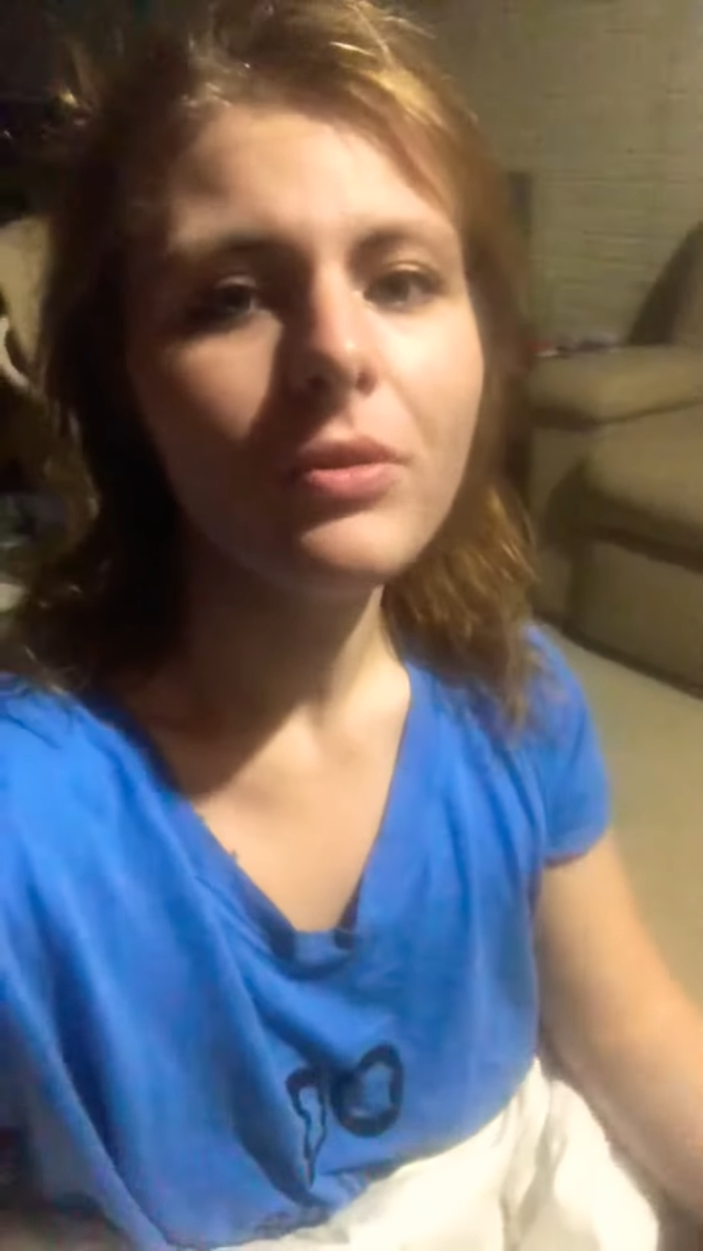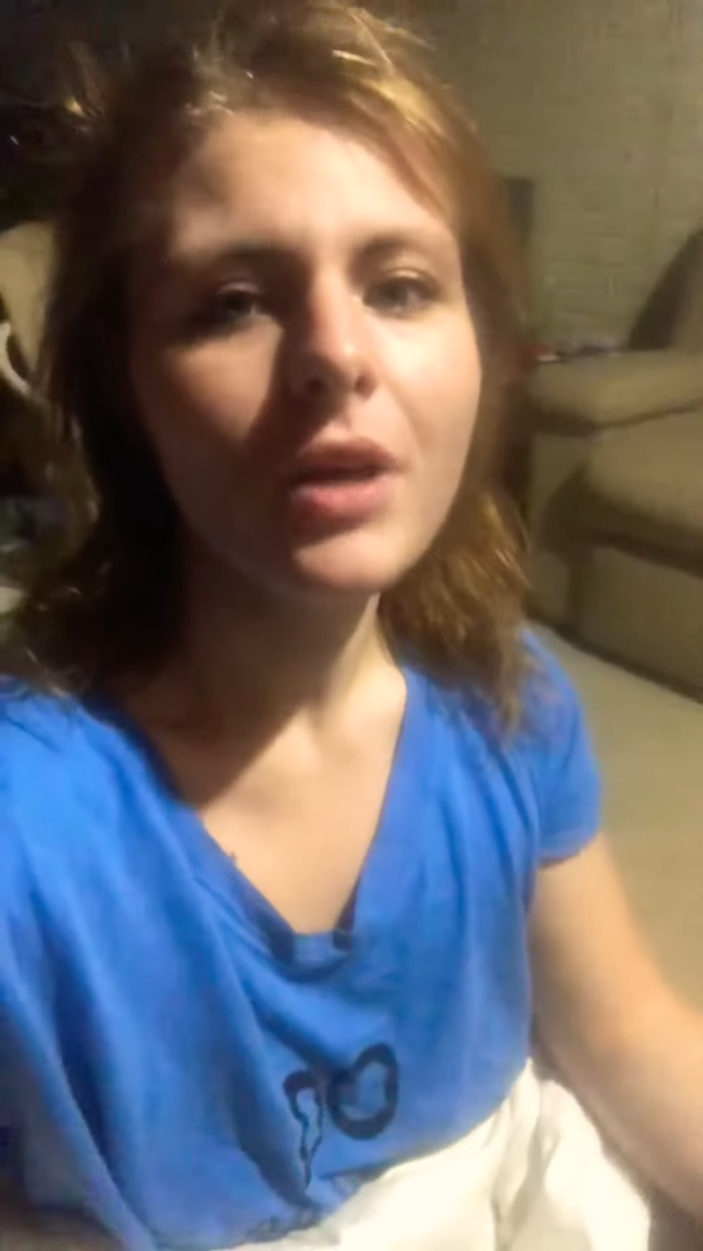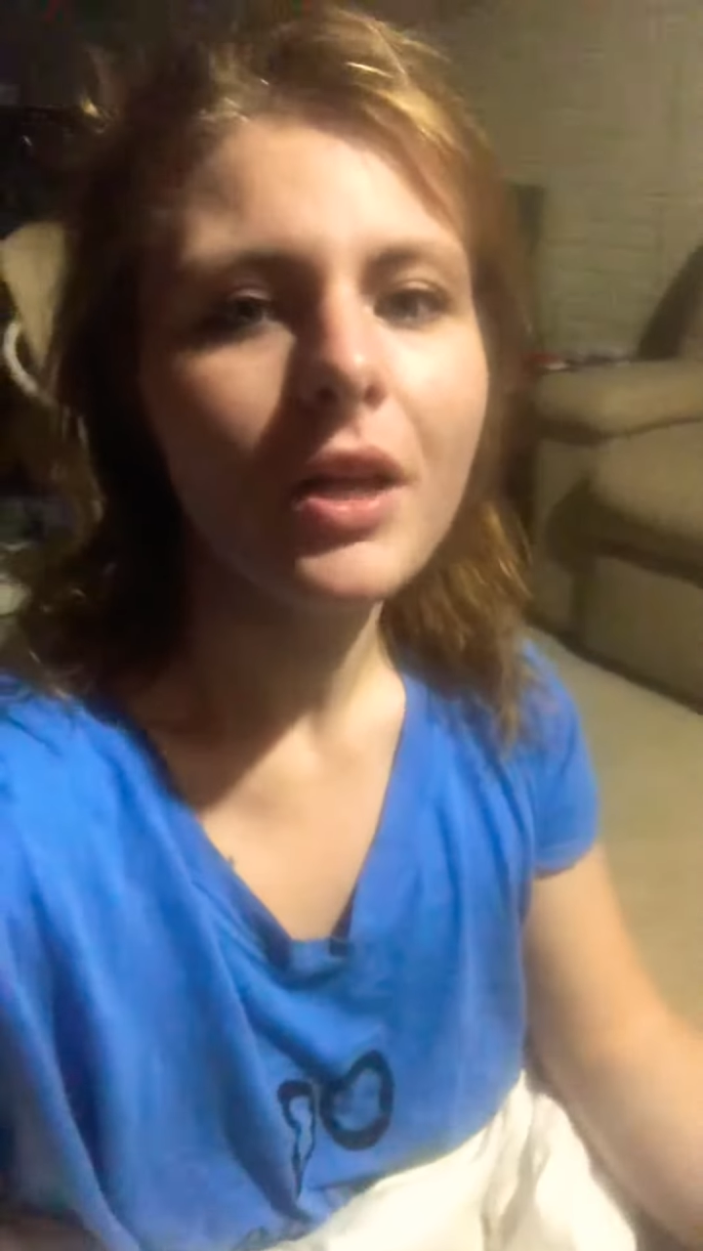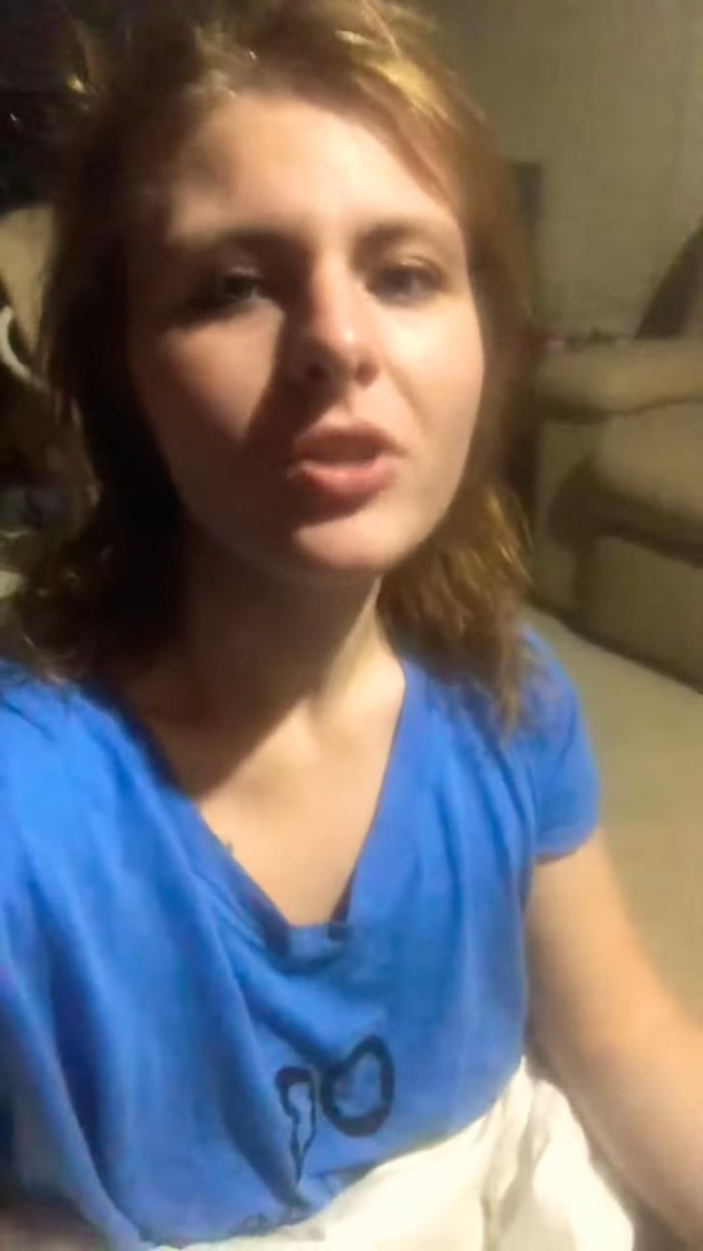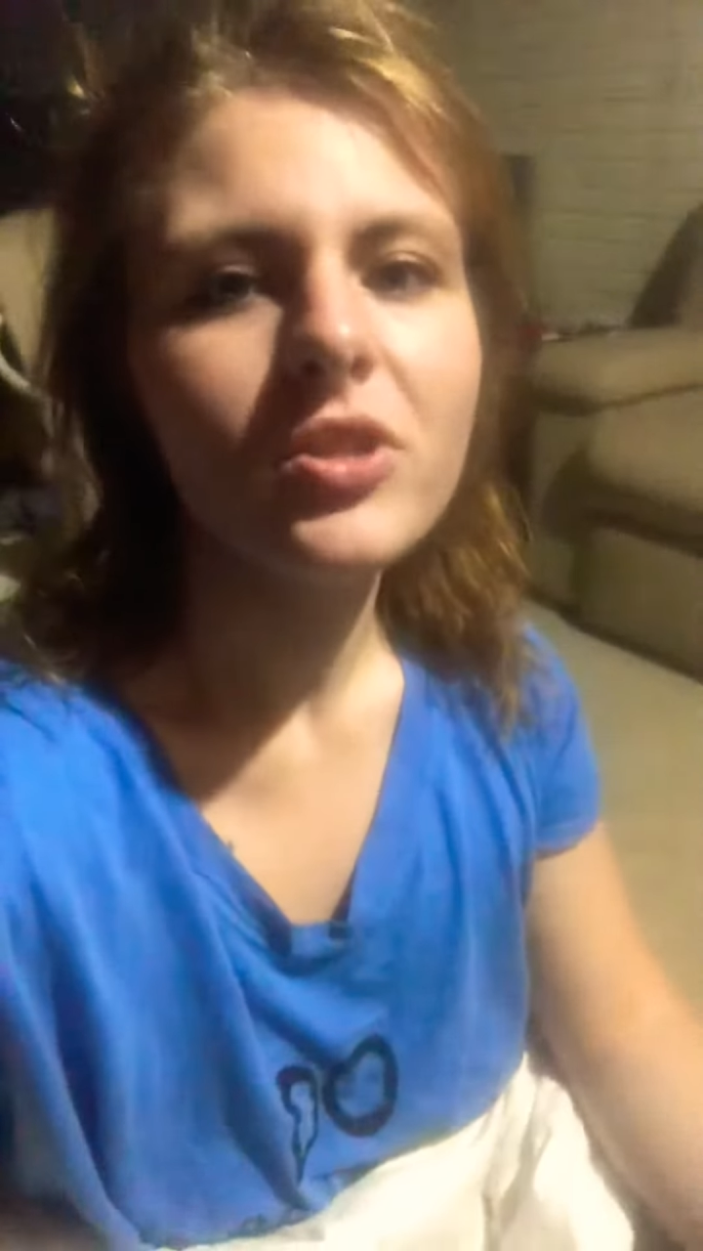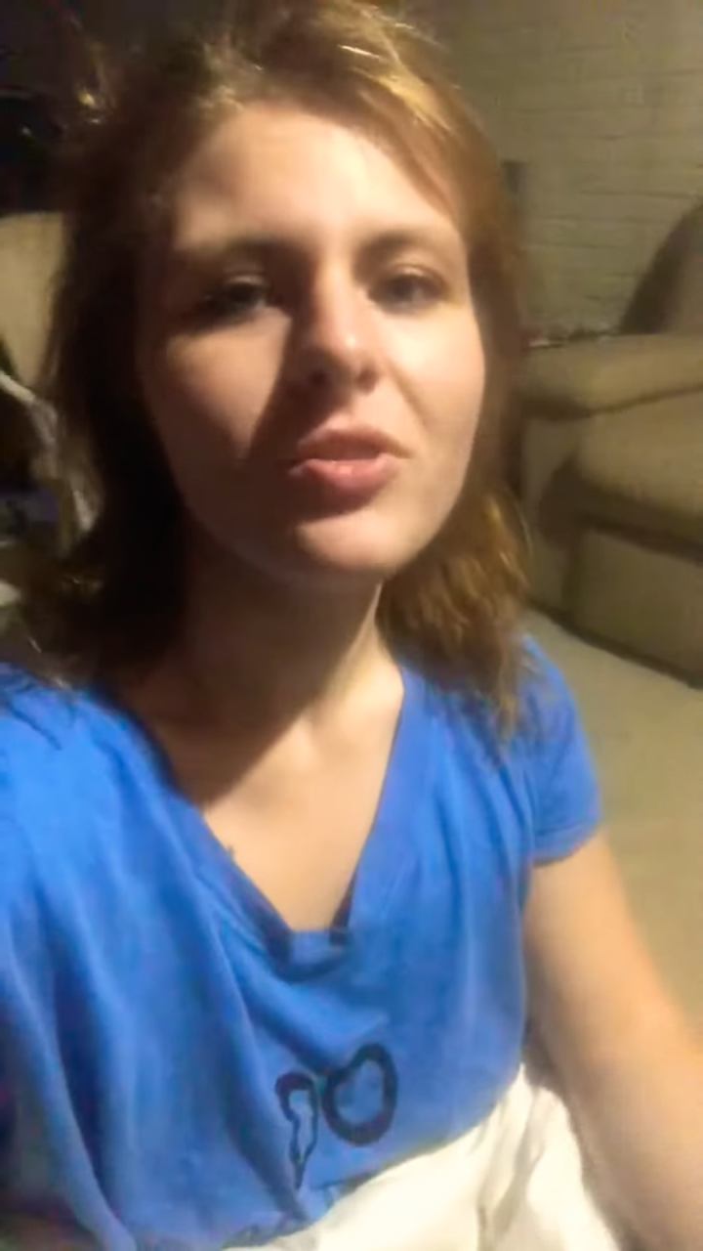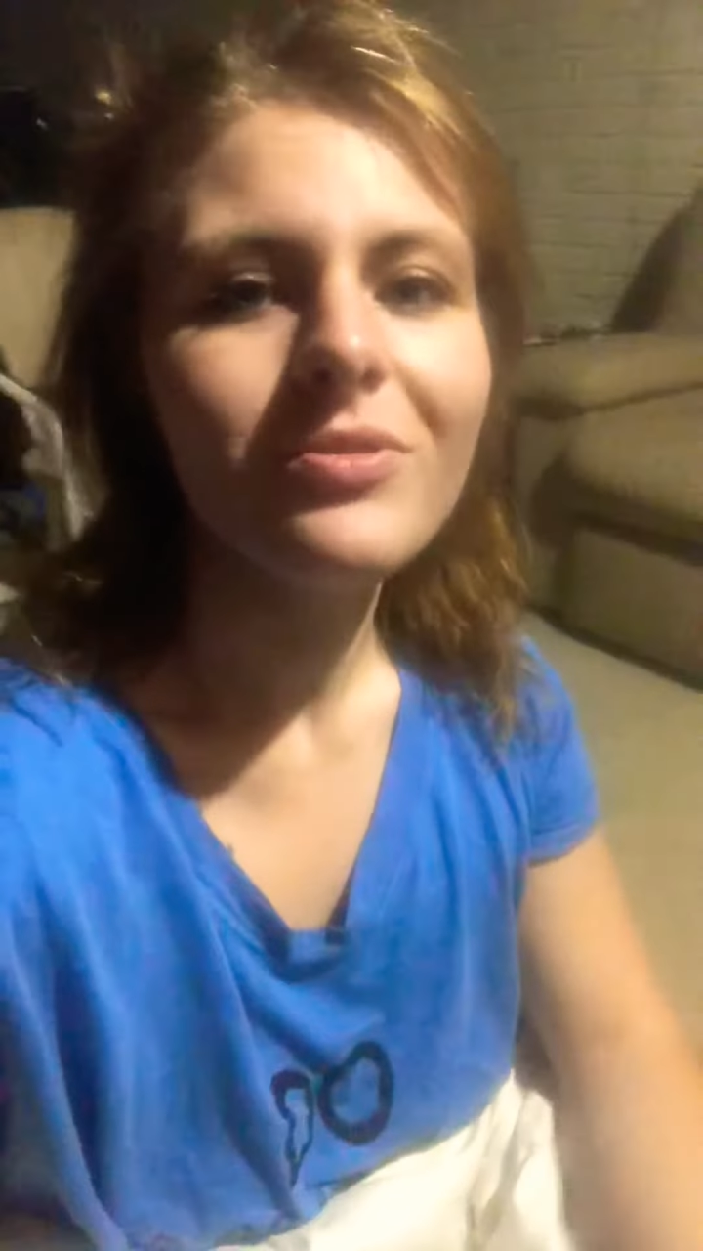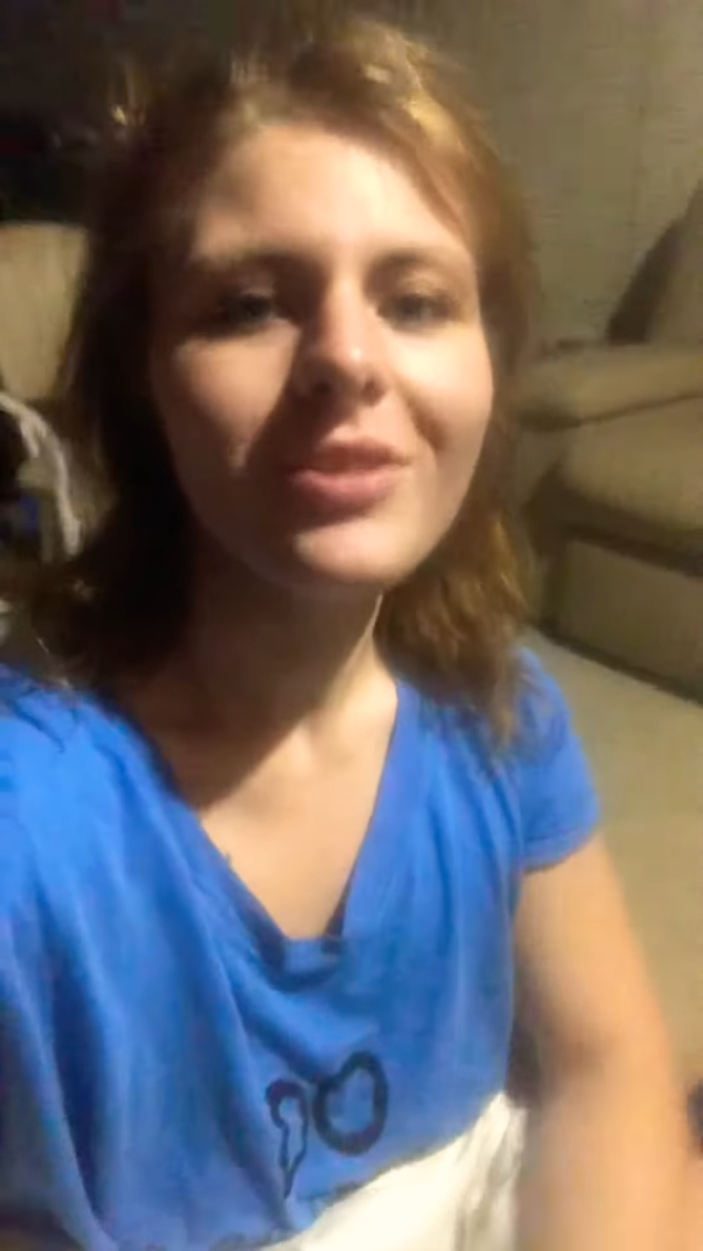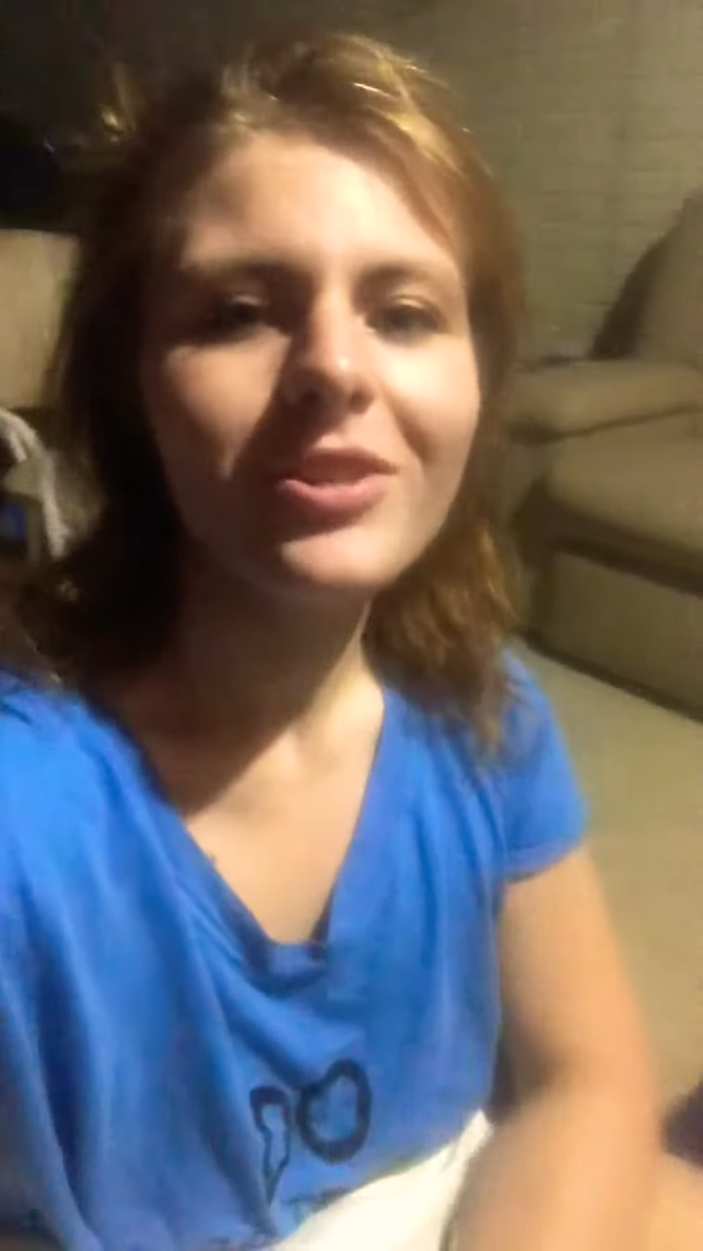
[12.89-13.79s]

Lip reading: college student